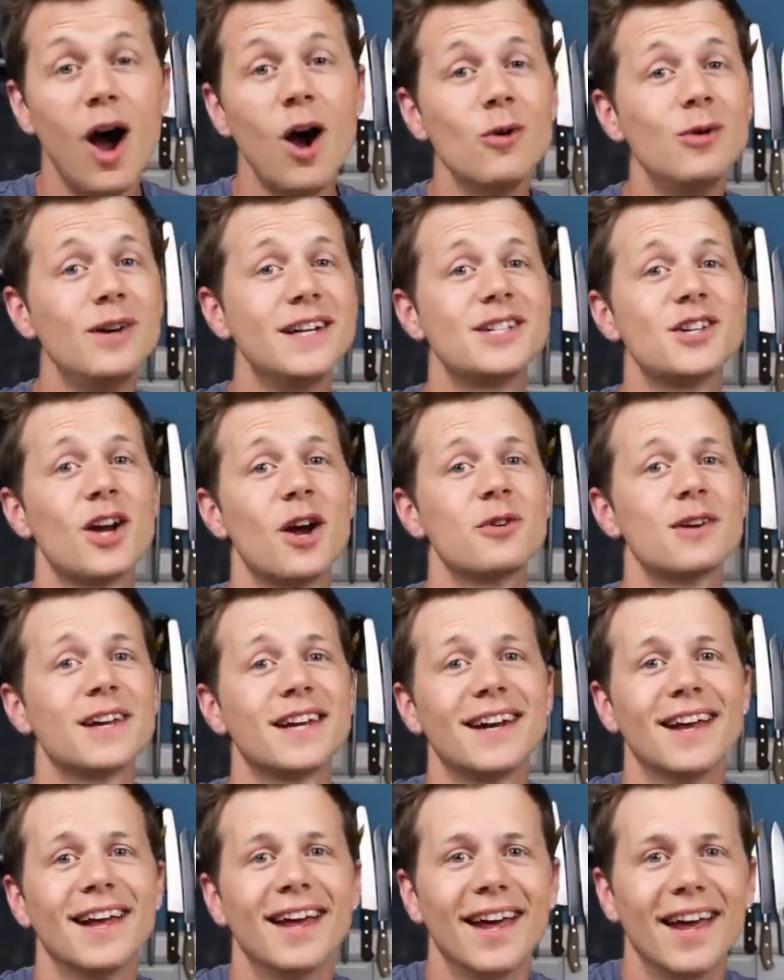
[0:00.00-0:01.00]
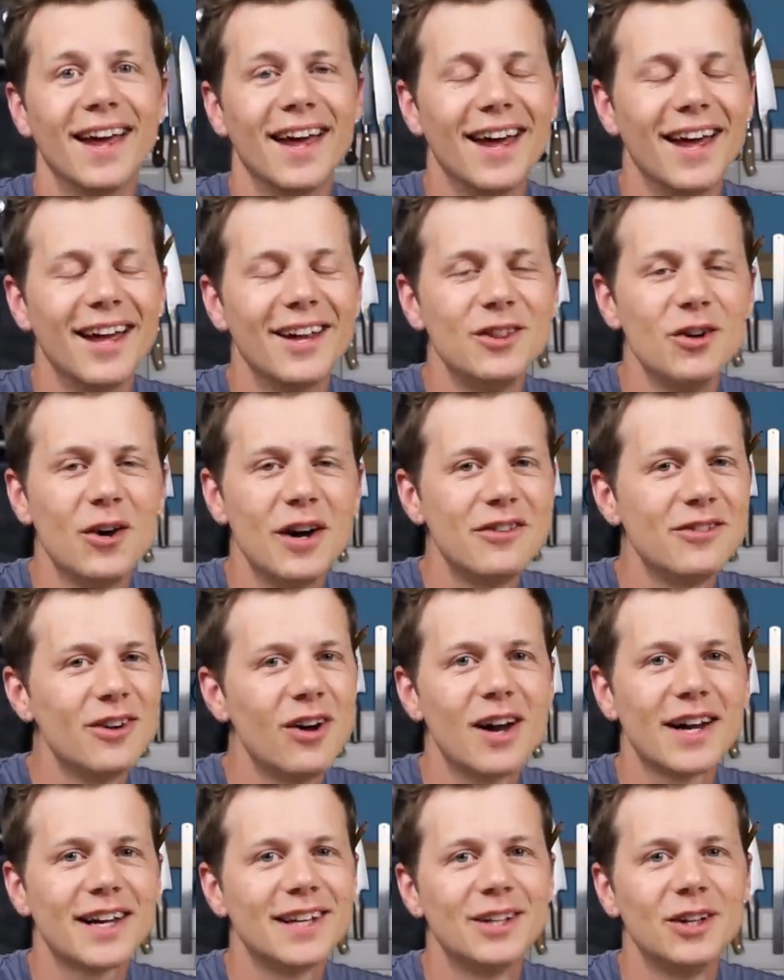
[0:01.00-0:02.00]
only joking, not even
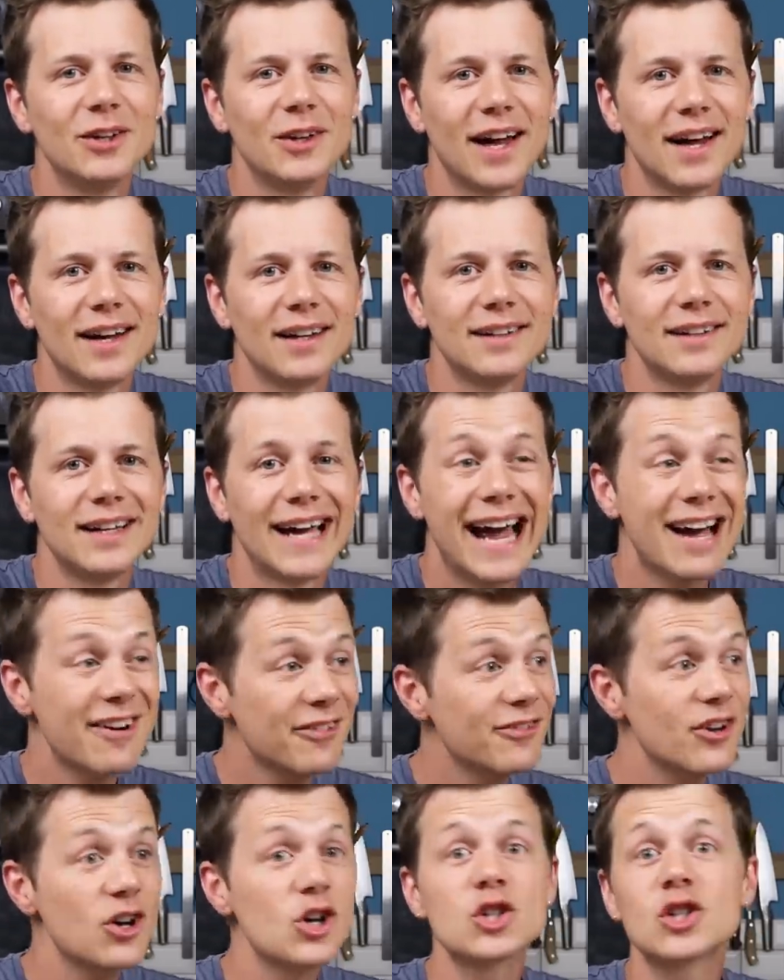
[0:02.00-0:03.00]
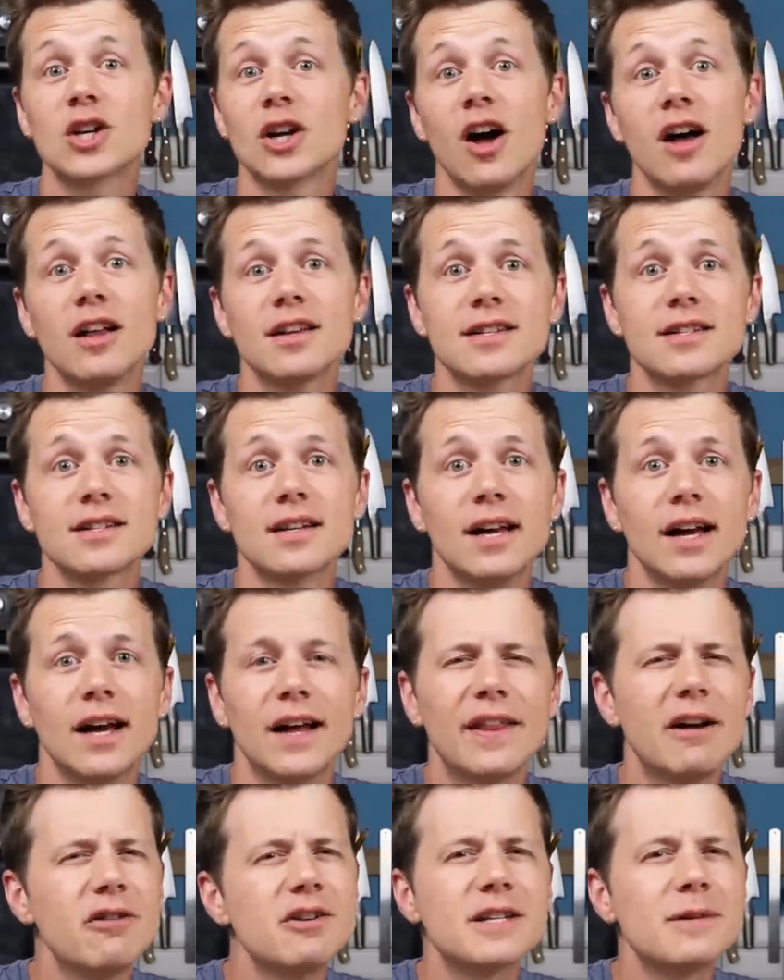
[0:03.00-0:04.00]
I can do that. At first glance,
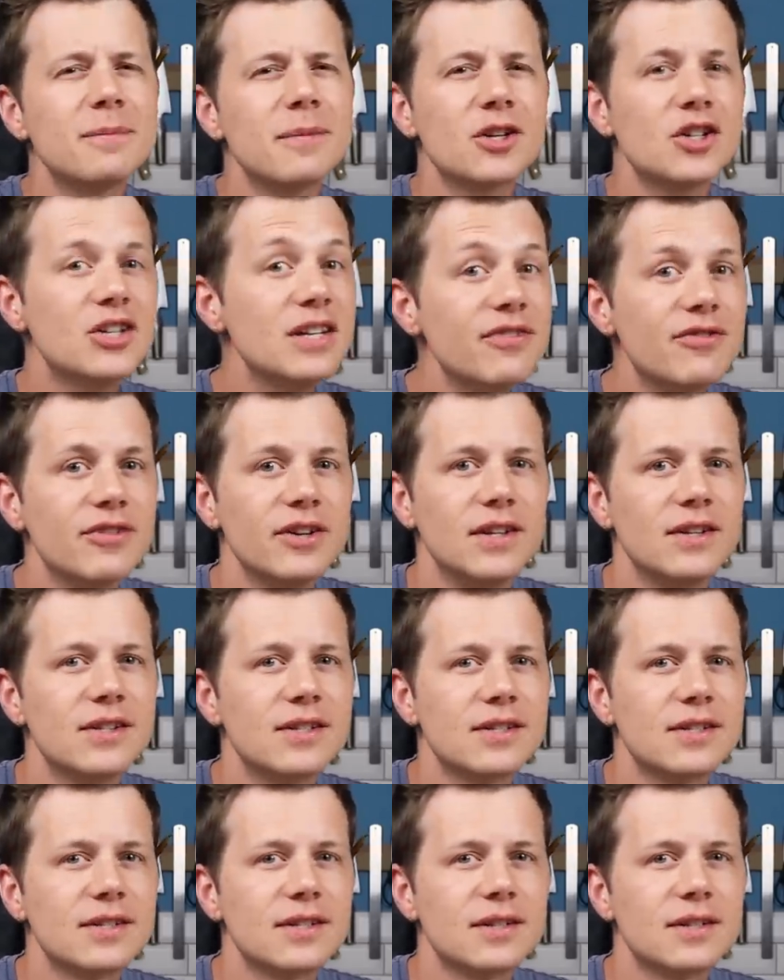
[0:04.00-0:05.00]
there isn't much difference.